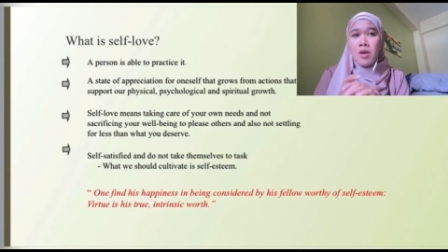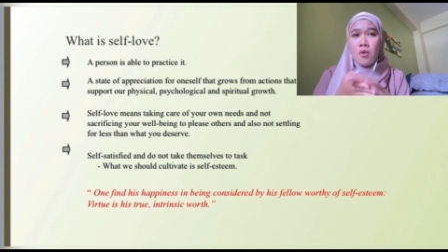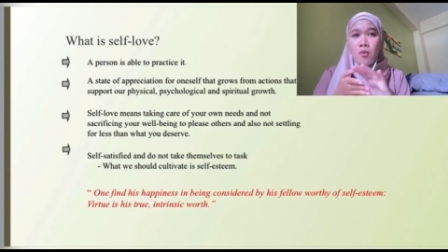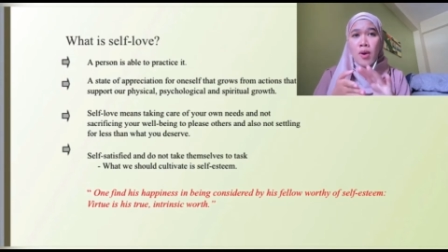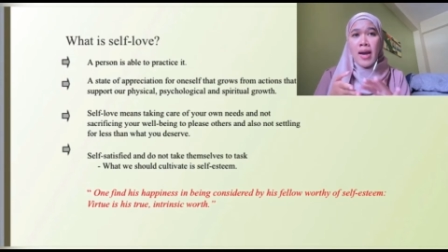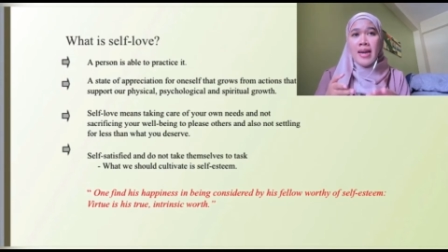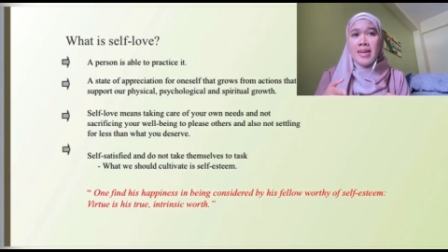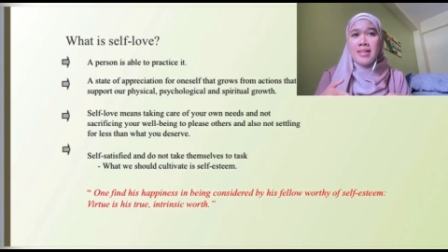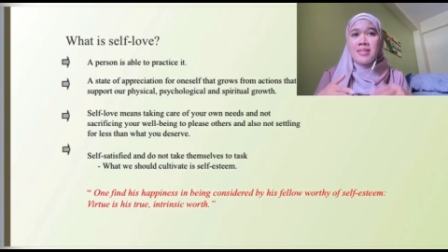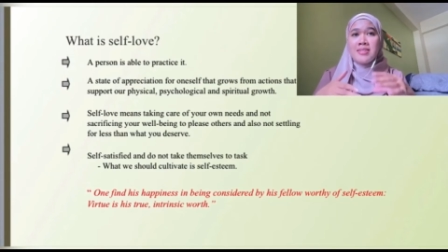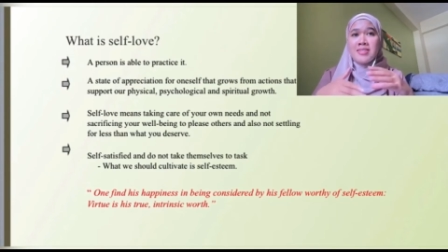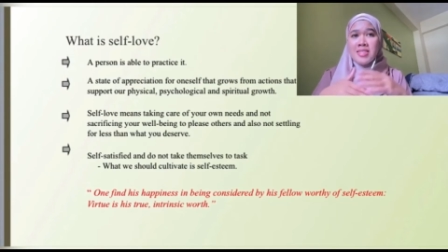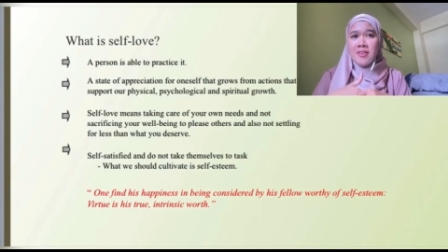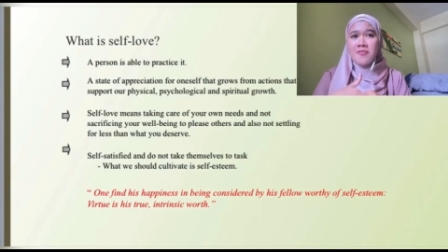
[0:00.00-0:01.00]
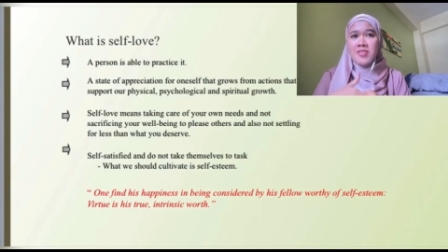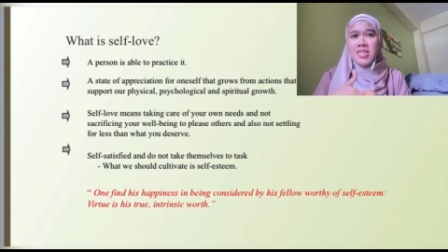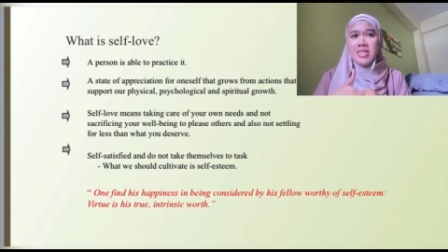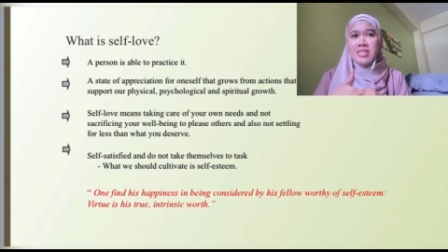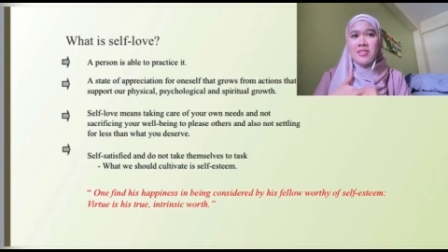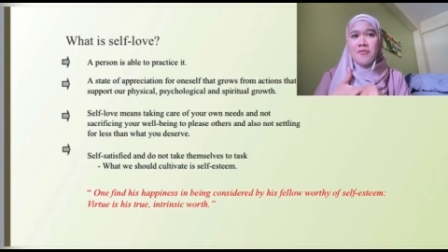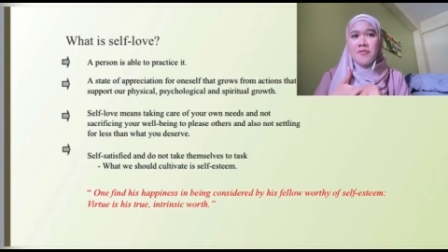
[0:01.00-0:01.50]
while
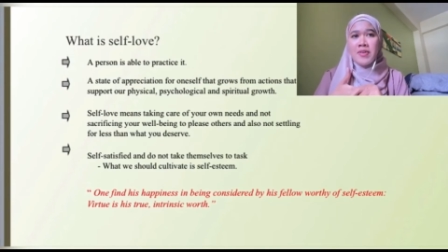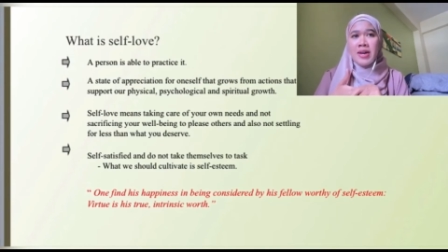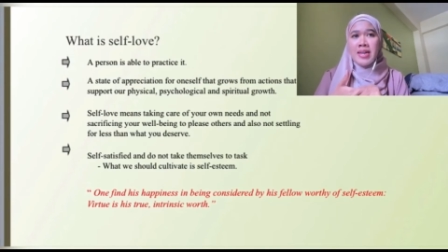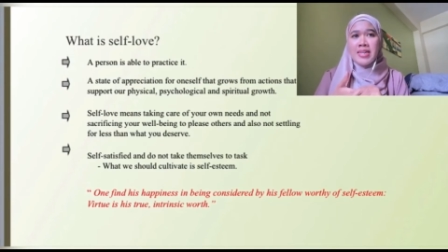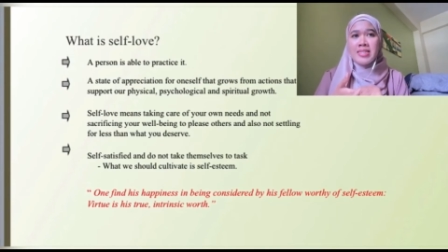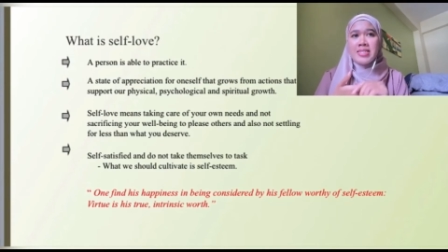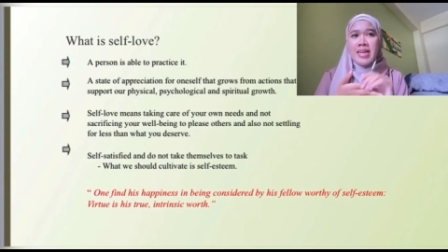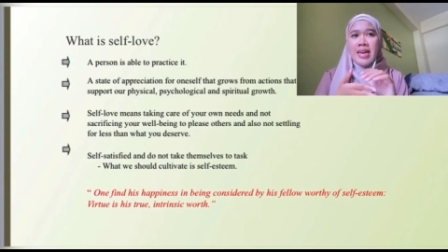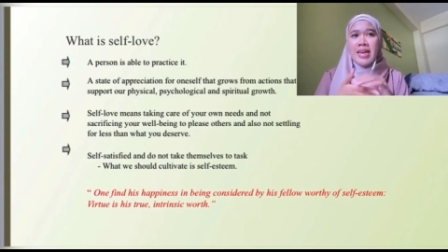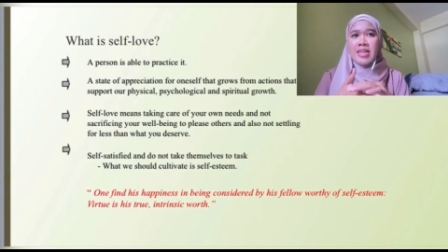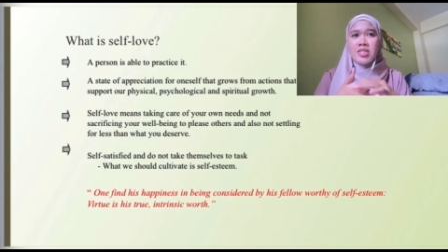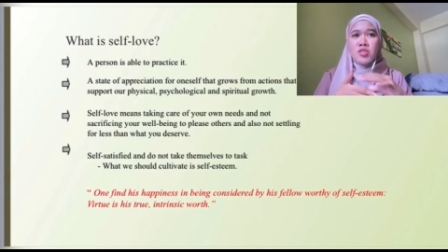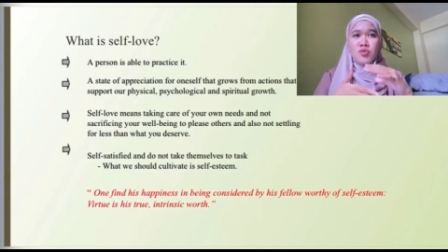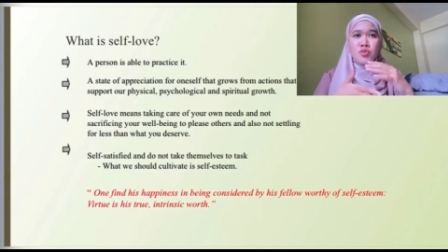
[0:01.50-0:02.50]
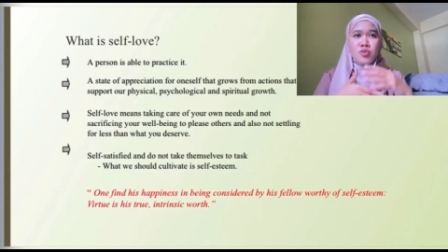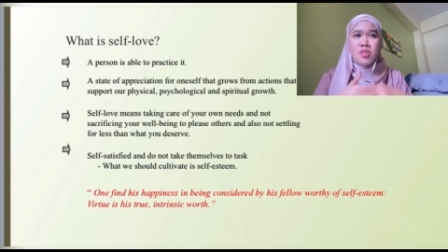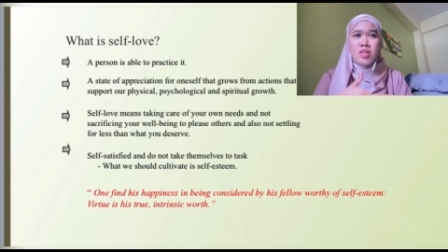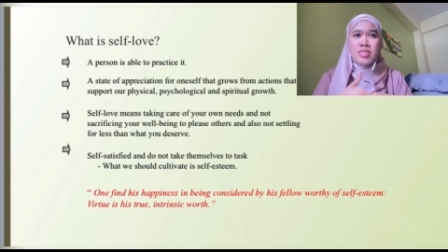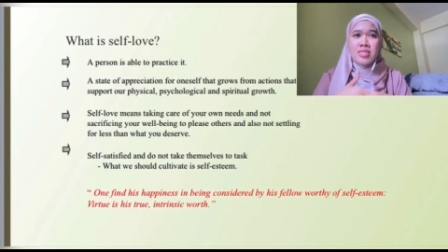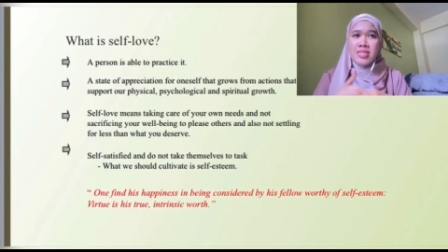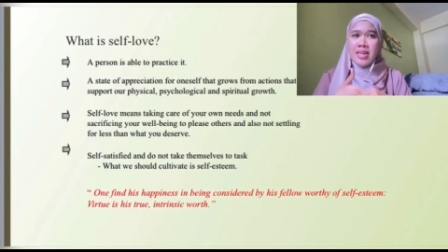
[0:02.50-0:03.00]
self-satisfies and do
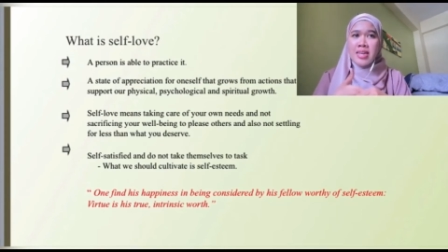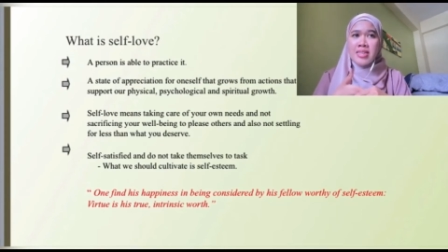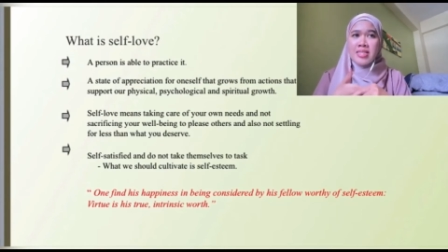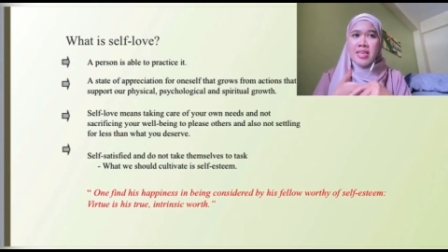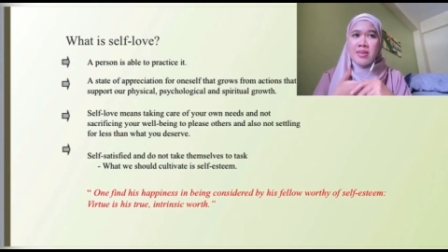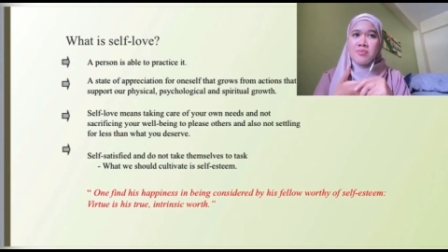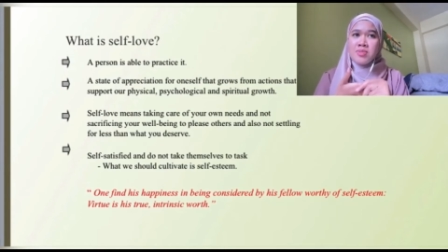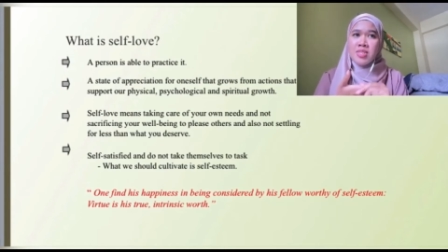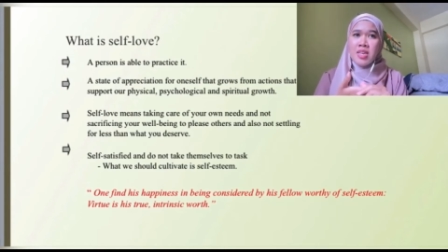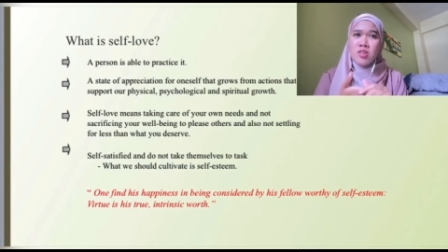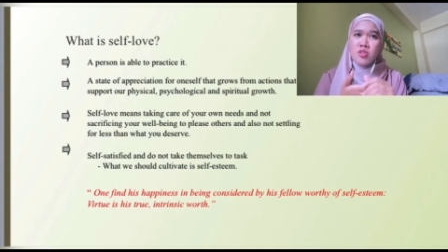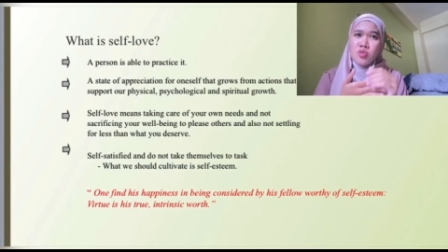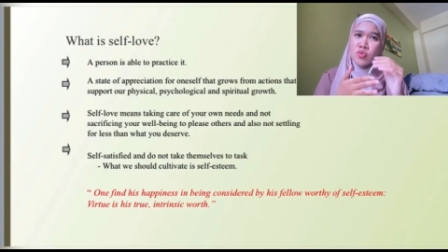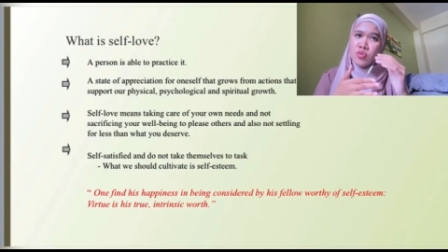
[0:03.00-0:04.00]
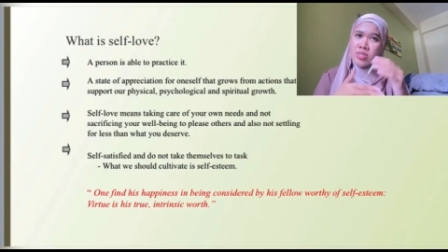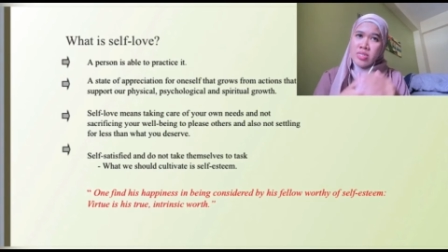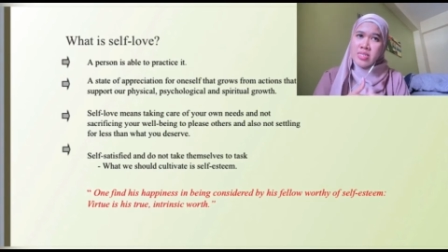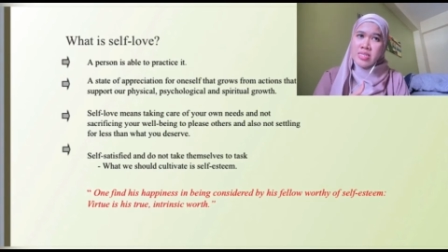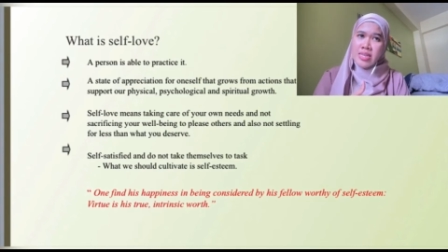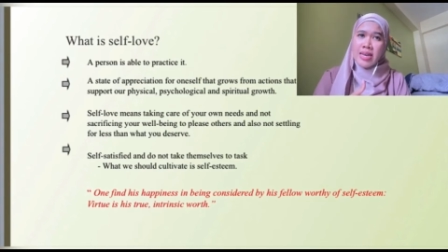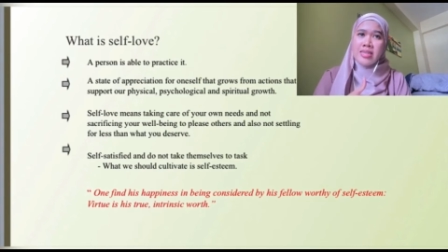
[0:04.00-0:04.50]
not take themselves to
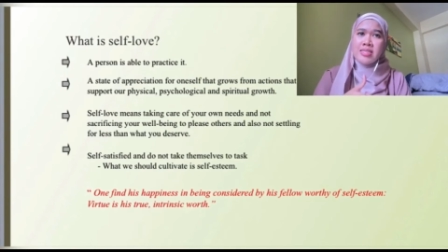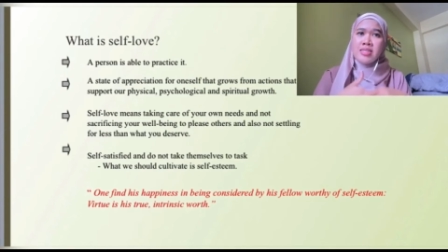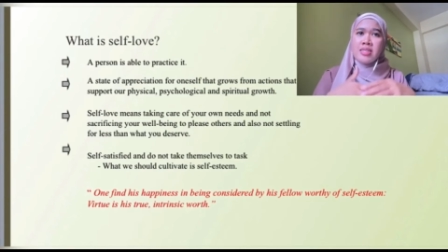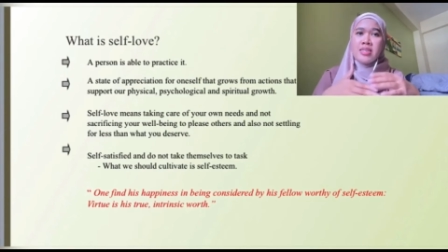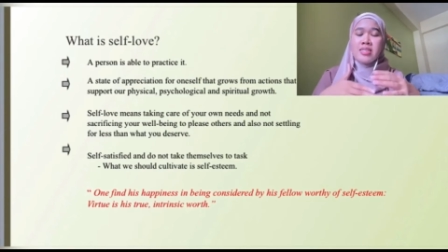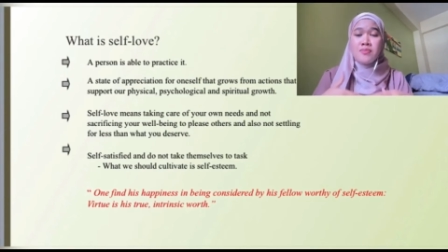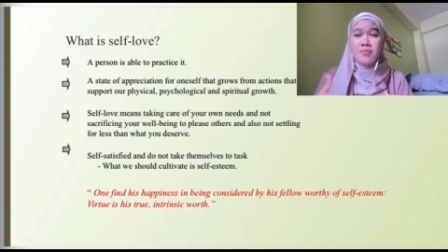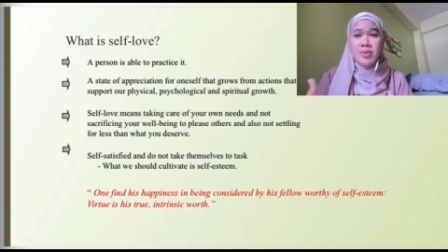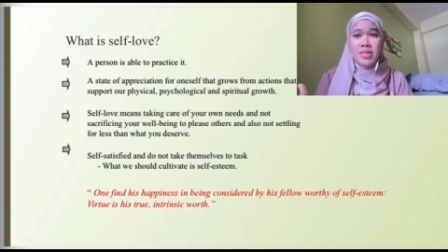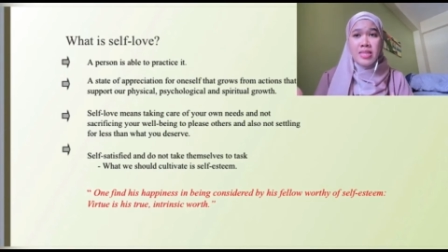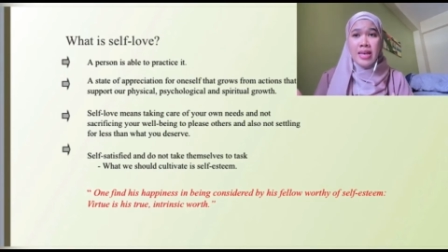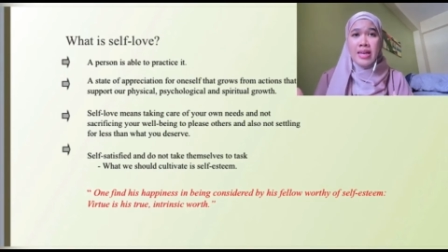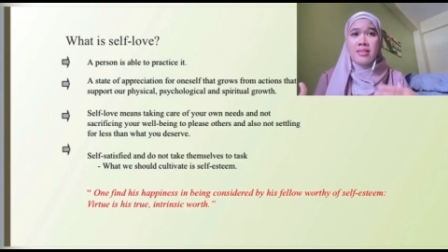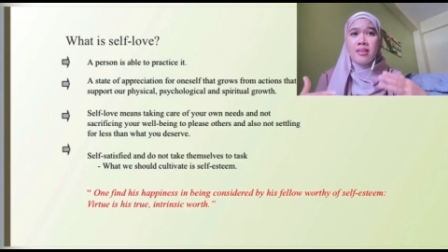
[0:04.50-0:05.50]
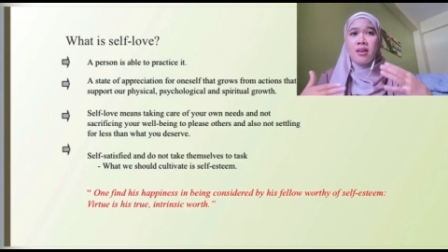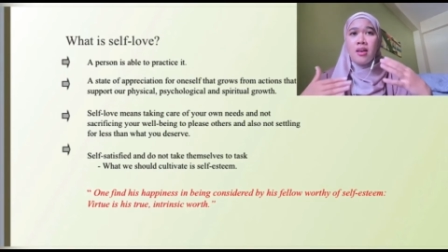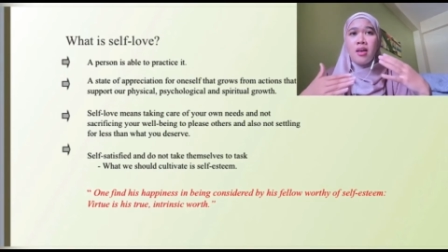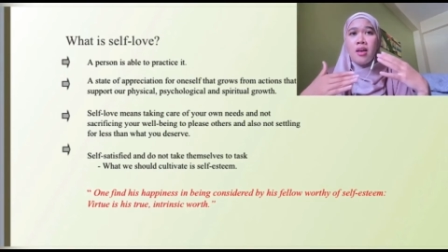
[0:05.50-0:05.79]
tax, it means that